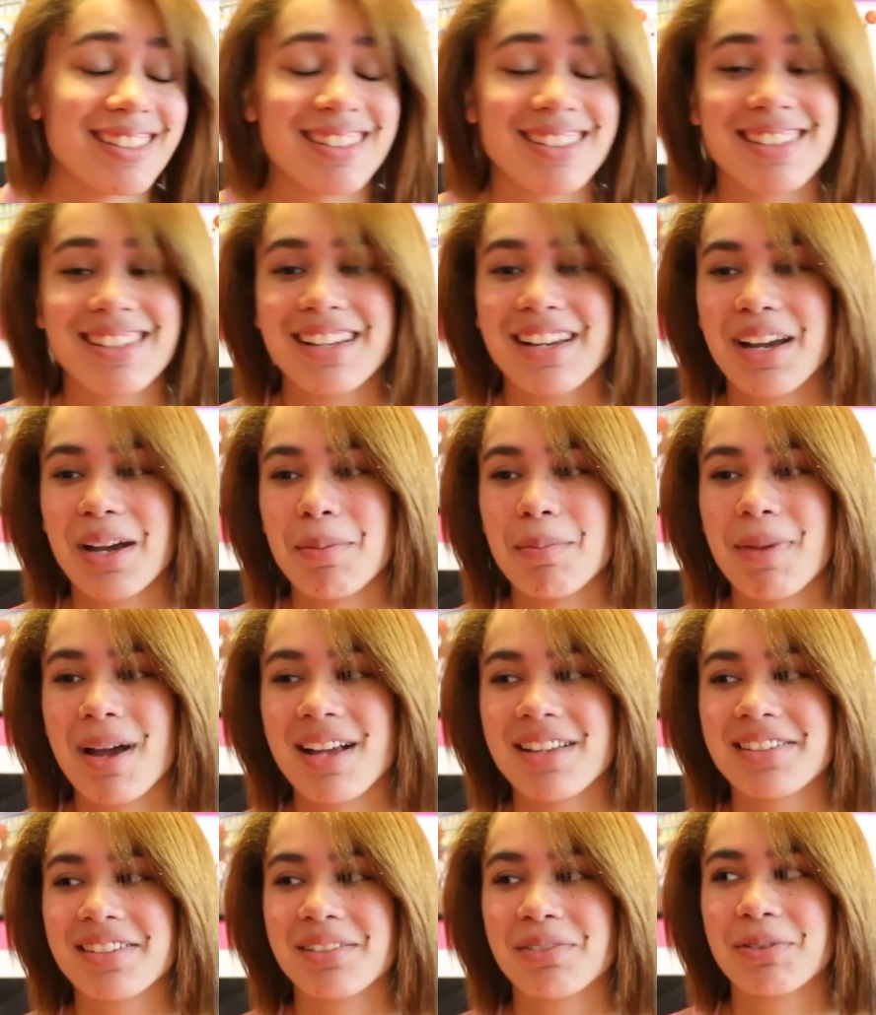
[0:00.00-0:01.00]
Just,
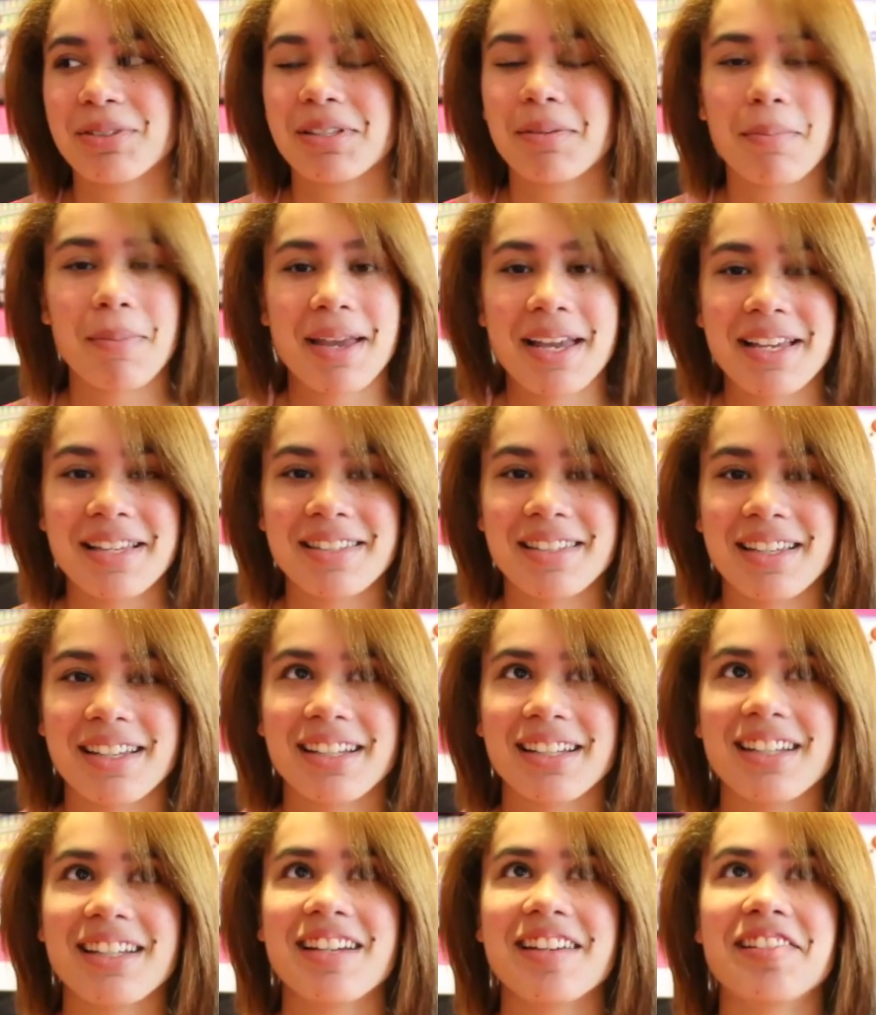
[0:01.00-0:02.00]
Master was
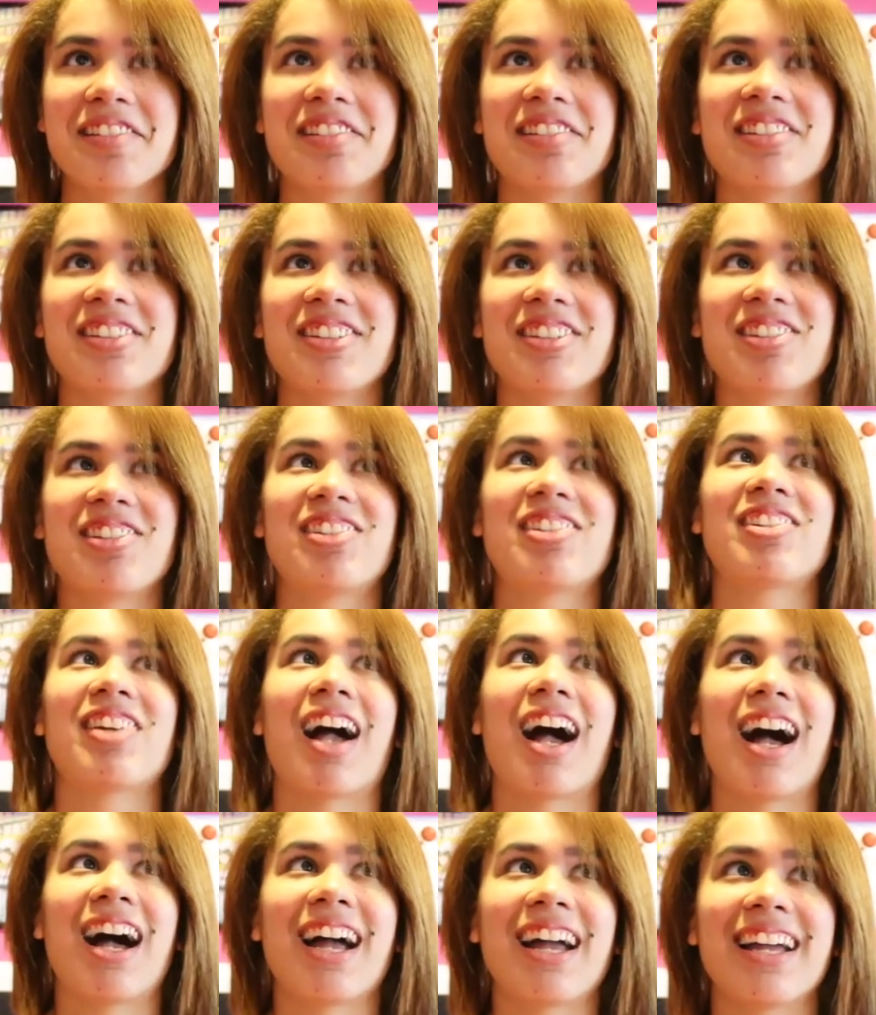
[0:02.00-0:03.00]
amazing. She
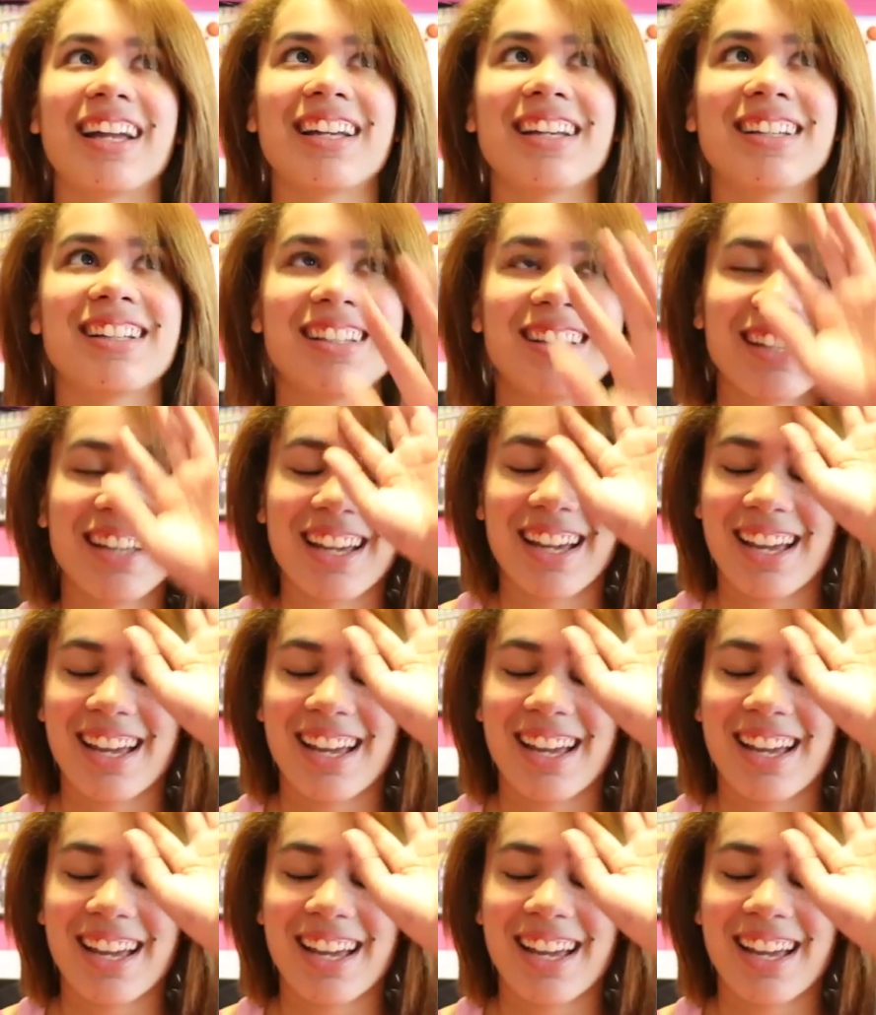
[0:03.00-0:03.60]
shined.